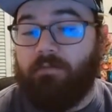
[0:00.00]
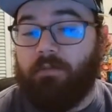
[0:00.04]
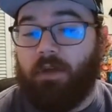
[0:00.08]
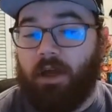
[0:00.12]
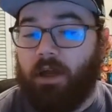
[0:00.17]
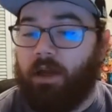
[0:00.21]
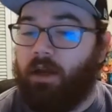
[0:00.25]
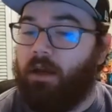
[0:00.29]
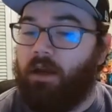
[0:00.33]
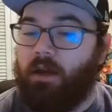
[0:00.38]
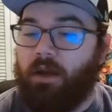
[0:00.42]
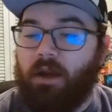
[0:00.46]

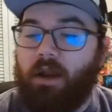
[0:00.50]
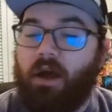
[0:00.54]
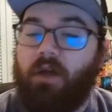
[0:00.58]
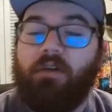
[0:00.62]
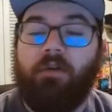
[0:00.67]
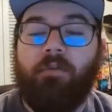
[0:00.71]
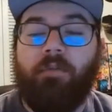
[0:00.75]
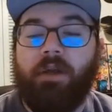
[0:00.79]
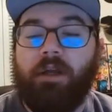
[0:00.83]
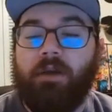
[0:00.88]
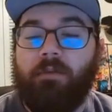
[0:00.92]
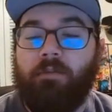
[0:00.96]
another
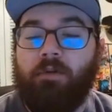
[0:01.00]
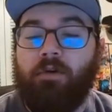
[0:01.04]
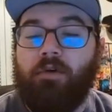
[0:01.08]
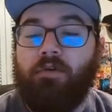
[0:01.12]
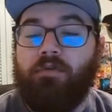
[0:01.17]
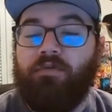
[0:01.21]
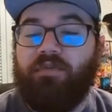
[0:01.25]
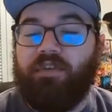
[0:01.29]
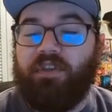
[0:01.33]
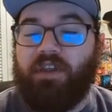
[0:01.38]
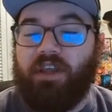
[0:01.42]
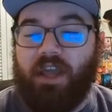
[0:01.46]
big
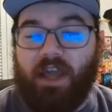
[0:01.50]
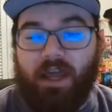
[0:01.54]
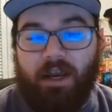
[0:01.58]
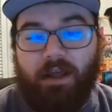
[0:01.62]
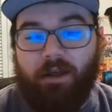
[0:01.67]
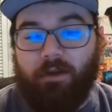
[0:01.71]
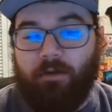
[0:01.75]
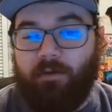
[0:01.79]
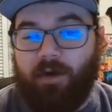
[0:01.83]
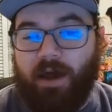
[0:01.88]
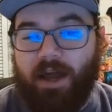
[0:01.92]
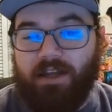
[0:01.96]
move in the
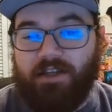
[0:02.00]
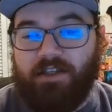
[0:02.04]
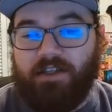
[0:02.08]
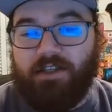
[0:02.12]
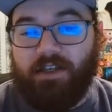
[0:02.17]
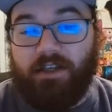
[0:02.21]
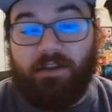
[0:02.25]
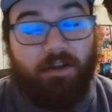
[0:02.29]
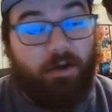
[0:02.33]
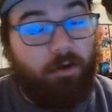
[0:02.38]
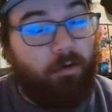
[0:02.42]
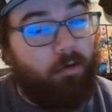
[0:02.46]
NL West,
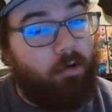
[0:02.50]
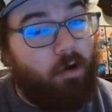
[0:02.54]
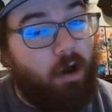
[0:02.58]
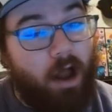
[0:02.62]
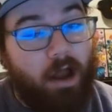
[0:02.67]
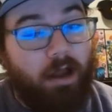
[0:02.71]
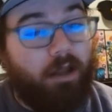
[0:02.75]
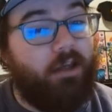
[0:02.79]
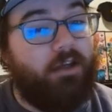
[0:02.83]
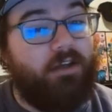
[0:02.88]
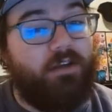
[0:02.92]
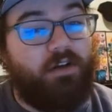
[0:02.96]
and the
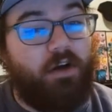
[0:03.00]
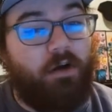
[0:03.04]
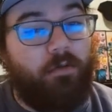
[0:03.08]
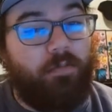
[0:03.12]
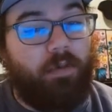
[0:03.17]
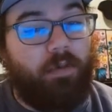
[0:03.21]
Rockies aren't